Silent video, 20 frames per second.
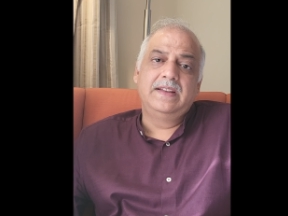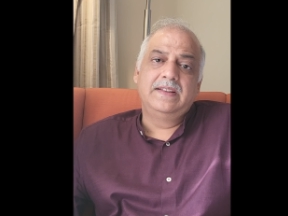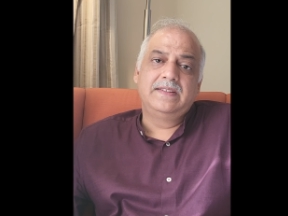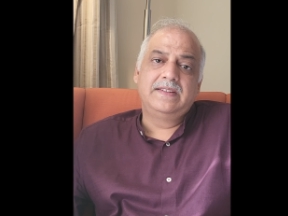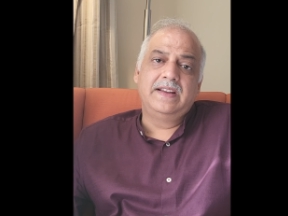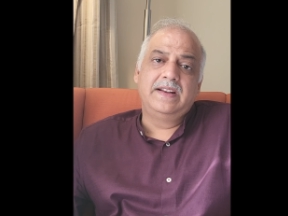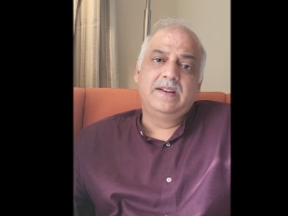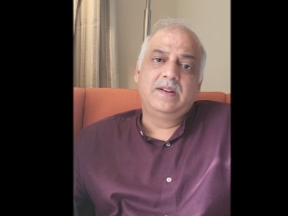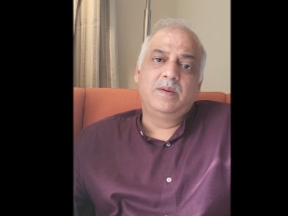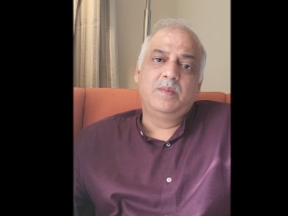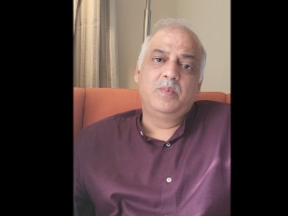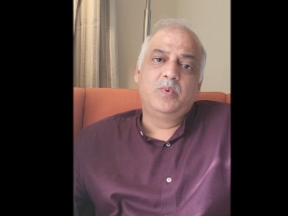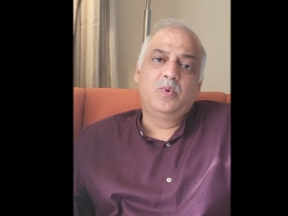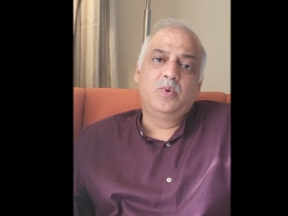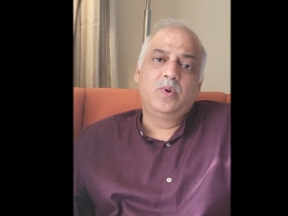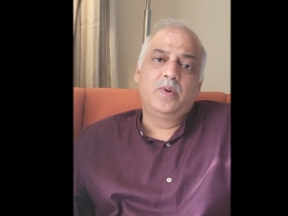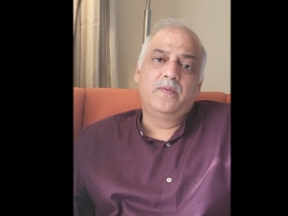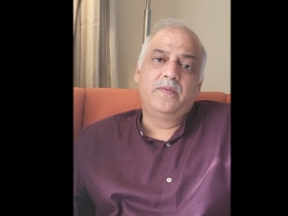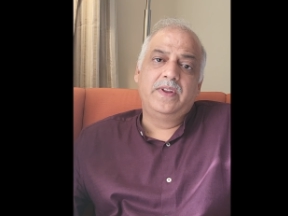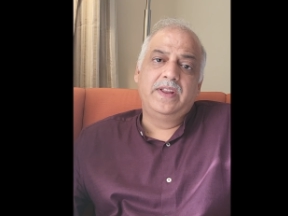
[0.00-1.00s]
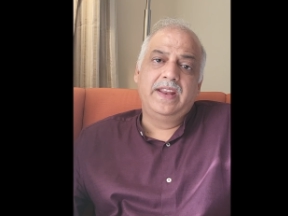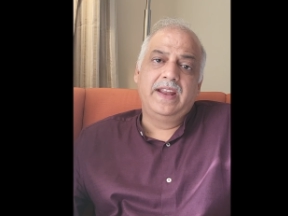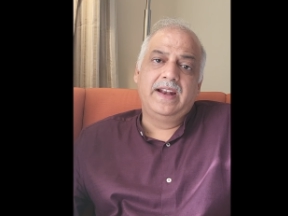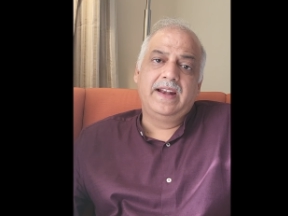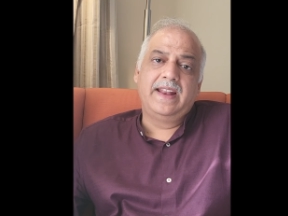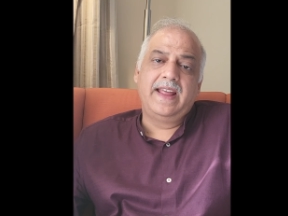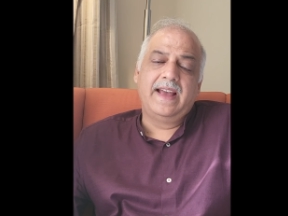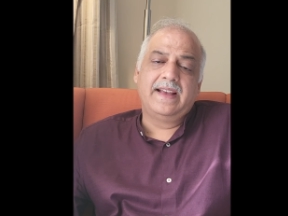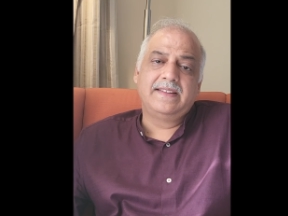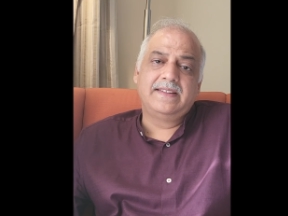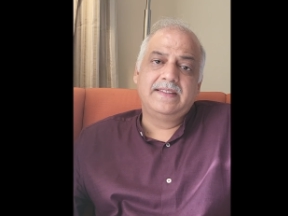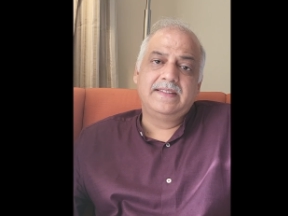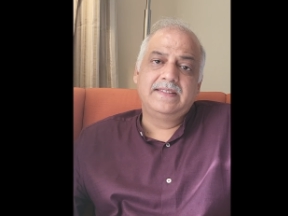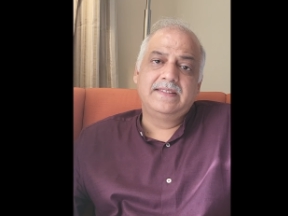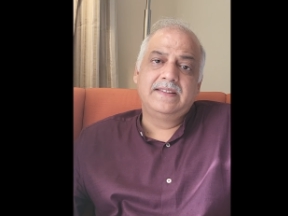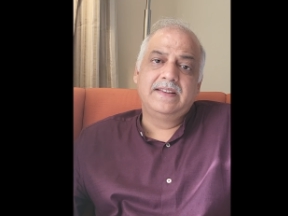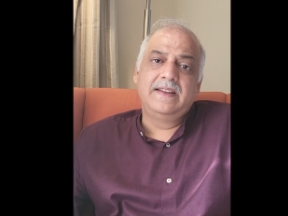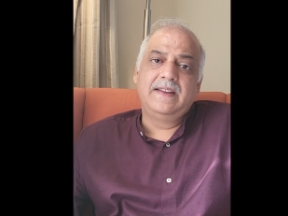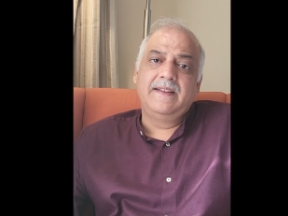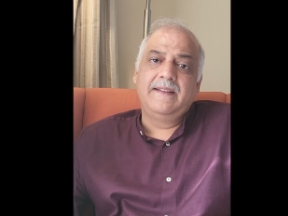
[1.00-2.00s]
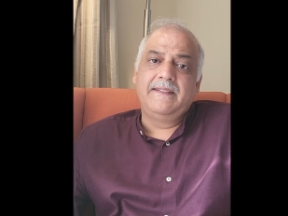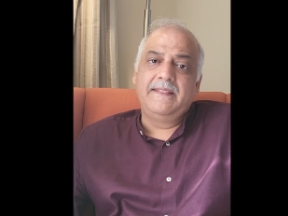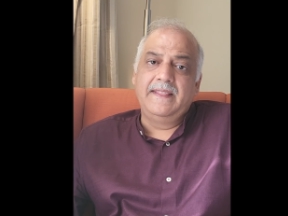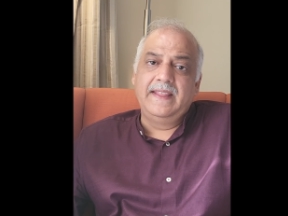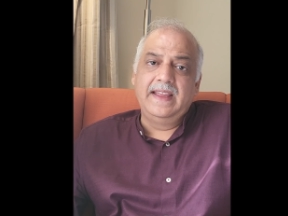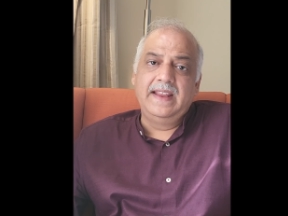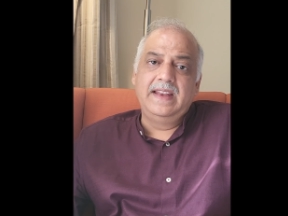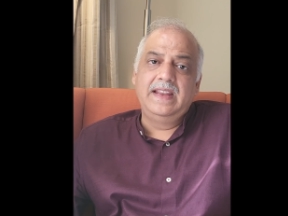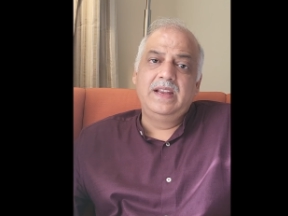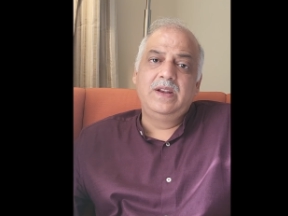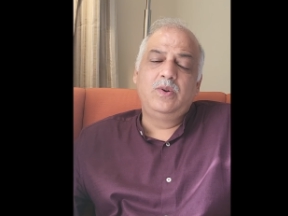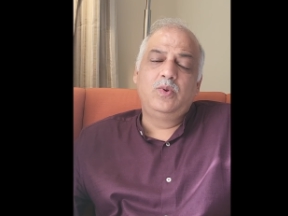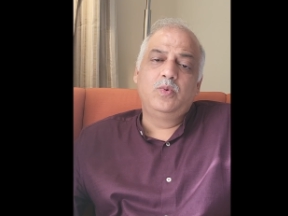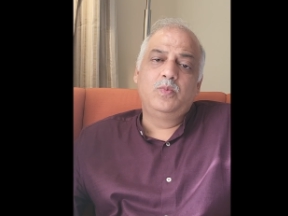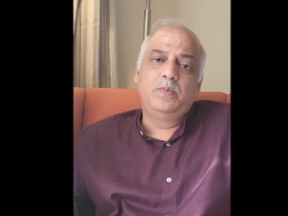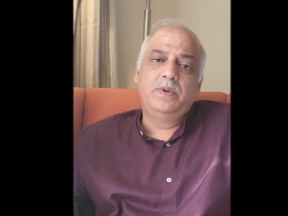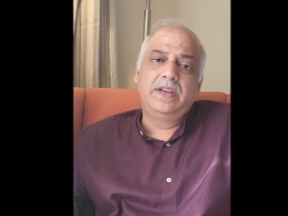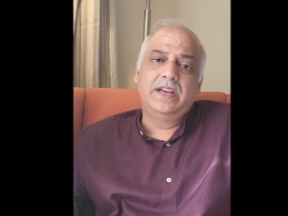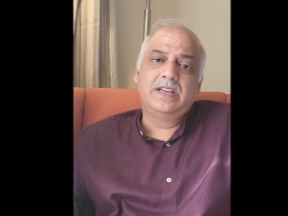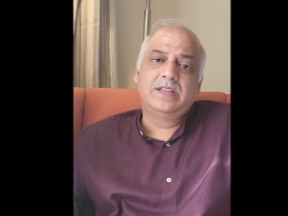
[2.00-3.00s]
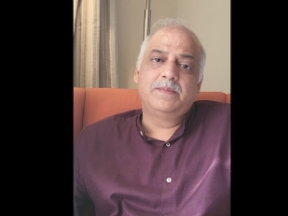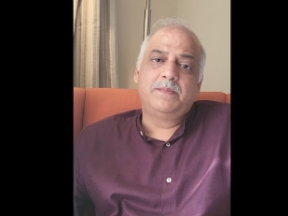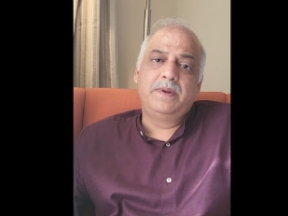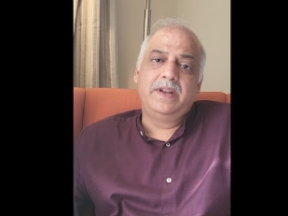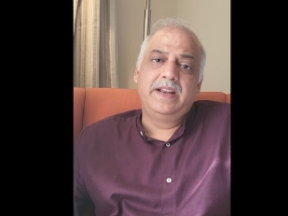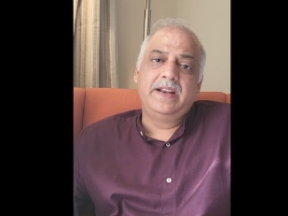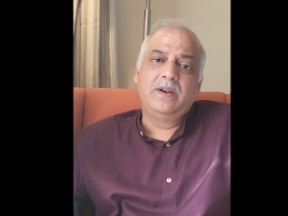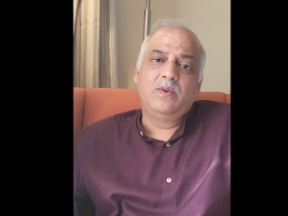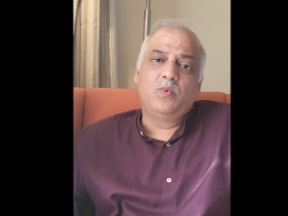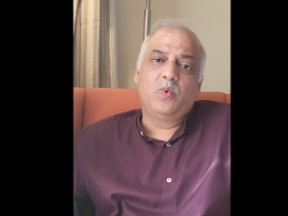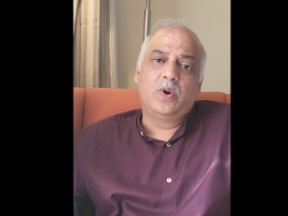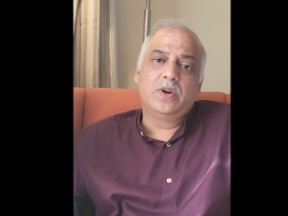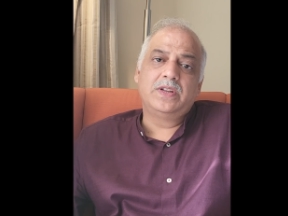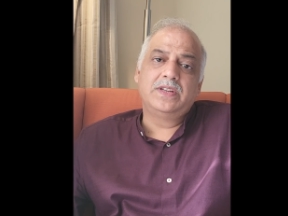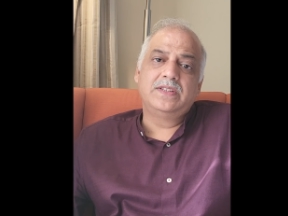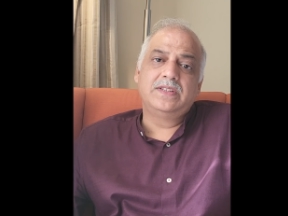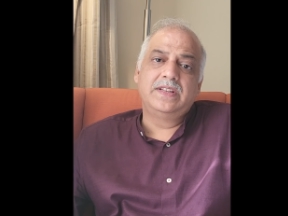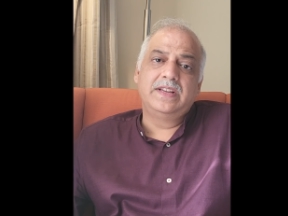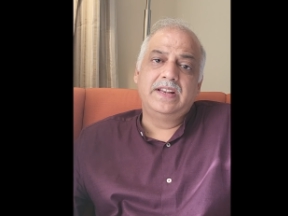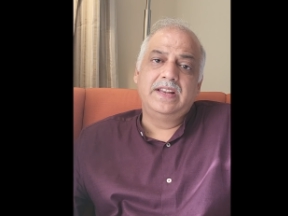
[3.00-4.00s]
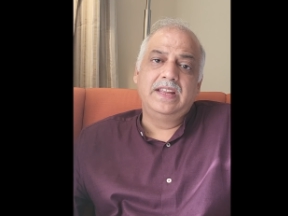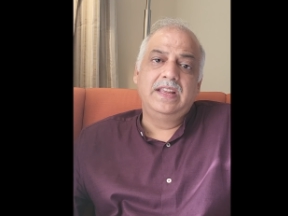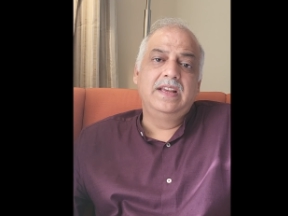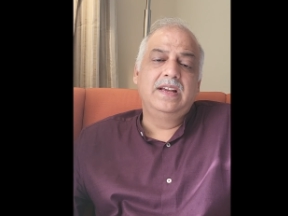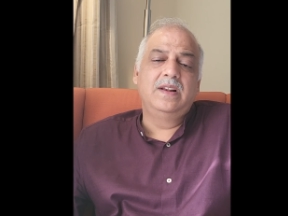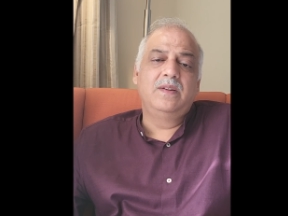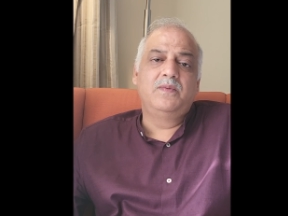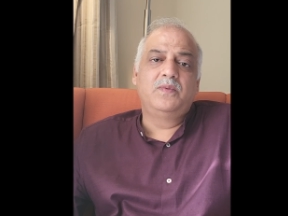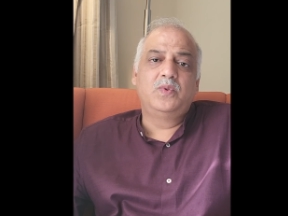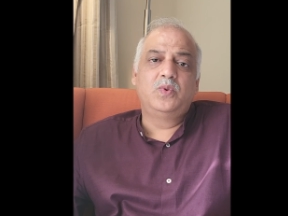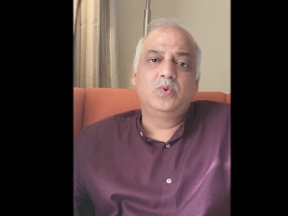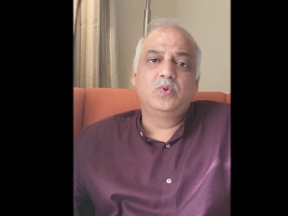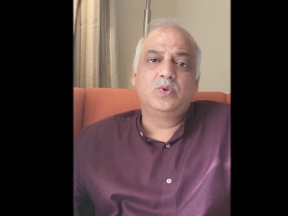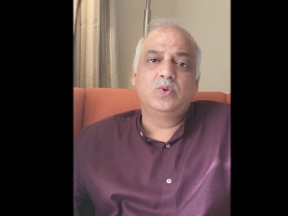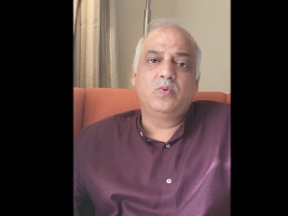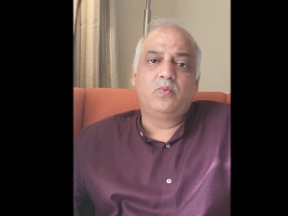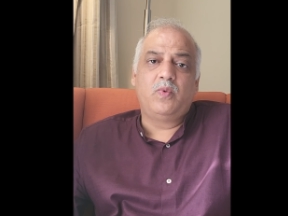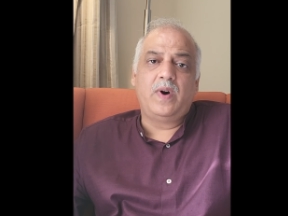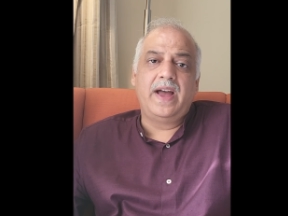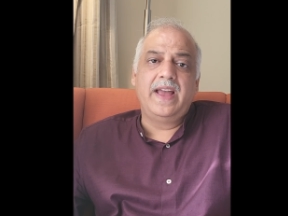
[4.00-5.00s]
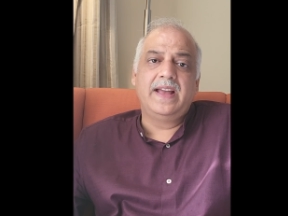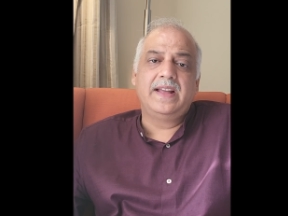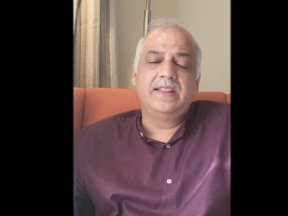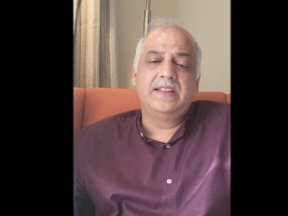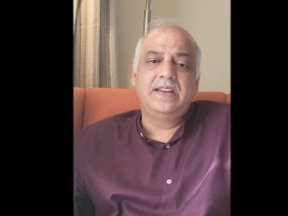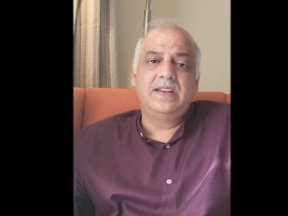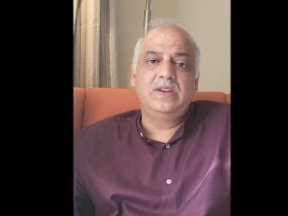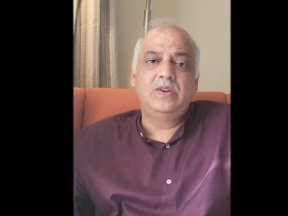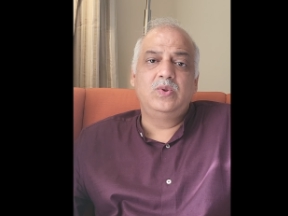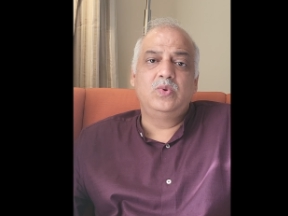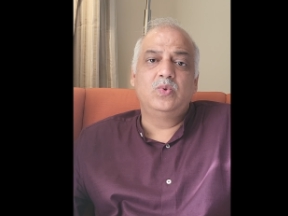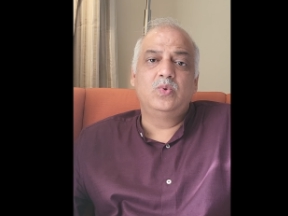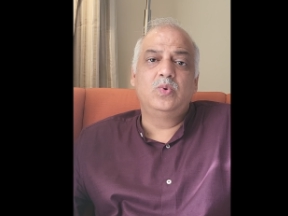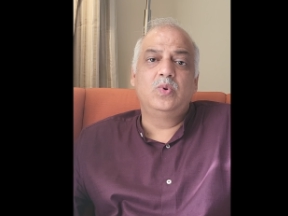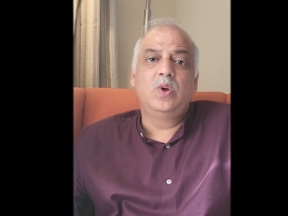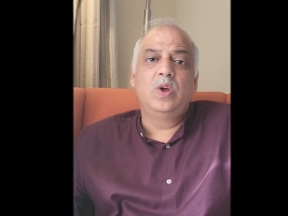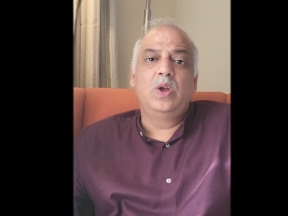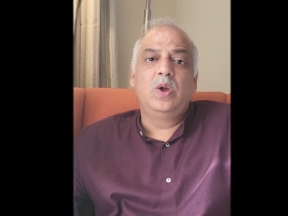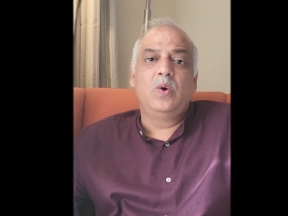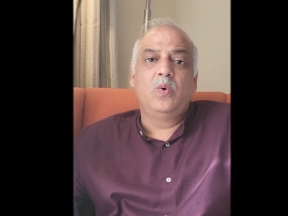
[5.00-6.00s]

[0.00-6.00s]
Central Board of Direct Taxes, they need to be explained. What is their legal force? Why are they issued?